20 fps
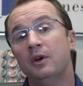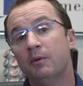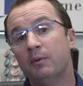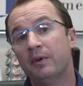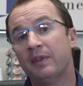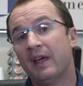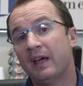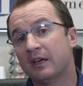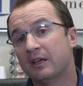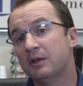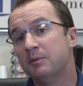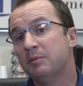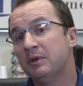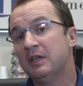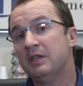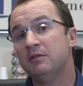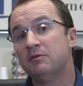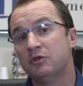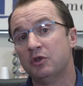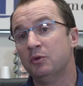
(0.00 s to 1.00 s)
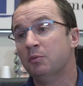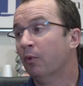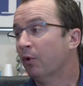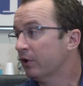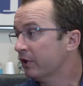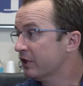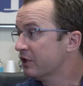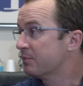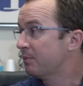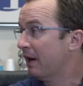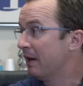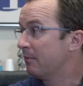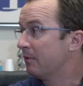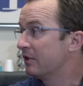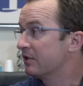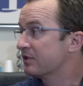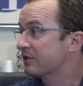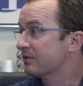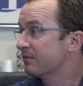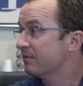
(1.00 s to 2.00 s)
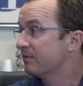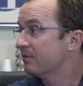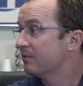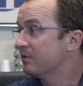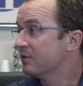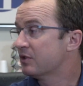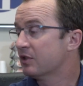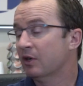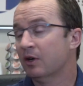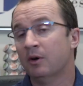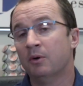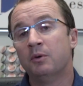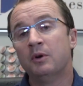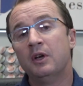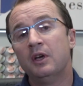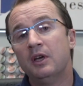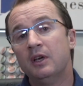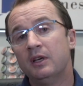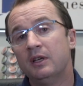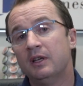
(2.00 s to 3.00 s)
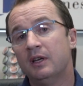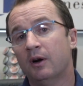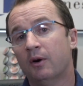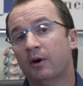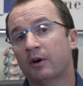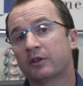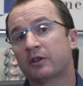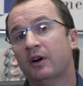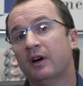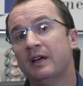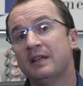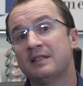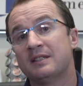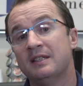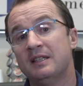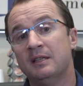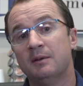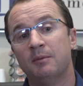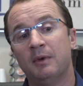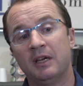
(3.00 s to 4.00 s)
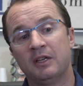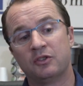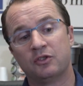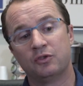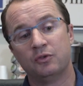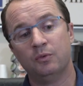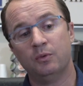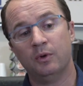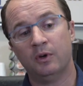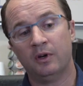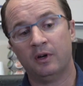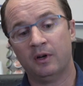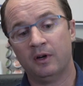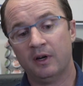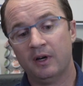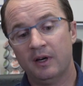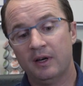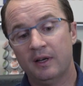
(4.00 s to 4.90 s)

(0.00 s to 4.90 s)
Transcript: Well, that could be two mortgage payments. Yep. So, you know, our clients need to make sure